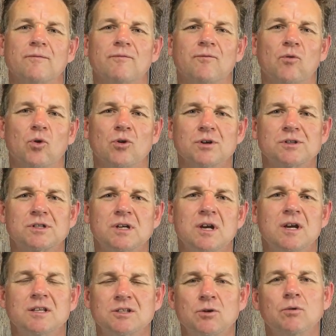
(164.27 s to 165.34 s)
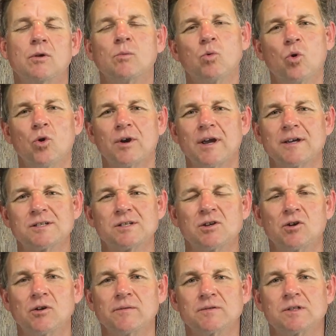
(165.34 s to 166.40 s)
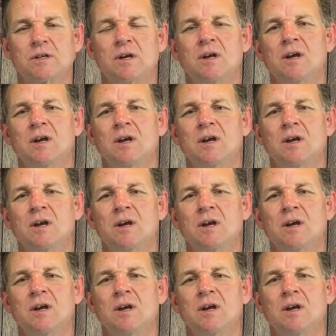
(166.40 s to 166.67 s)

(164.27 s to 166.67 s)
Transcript: for us to reward ourselves.